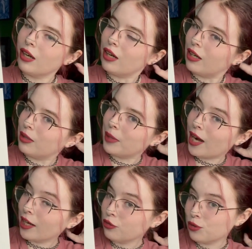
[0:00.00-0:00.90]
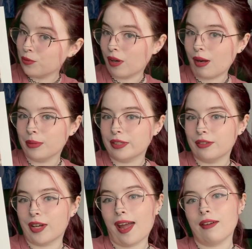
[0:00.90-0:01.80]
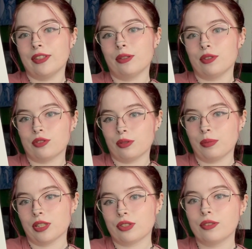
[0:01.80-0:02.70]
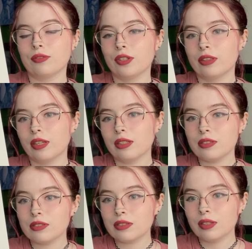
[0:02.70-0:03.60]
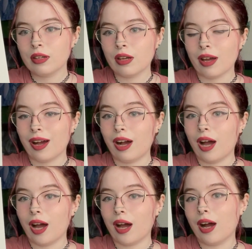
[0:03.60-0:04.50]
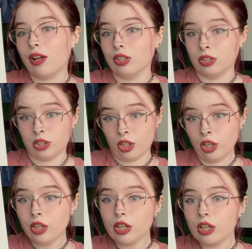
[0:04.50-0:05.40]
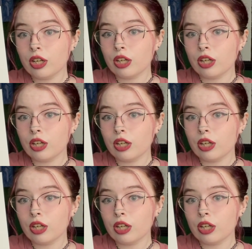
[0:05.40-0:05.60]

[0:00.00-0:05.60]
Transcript: I do not believe I have the original picture for this. I'll look,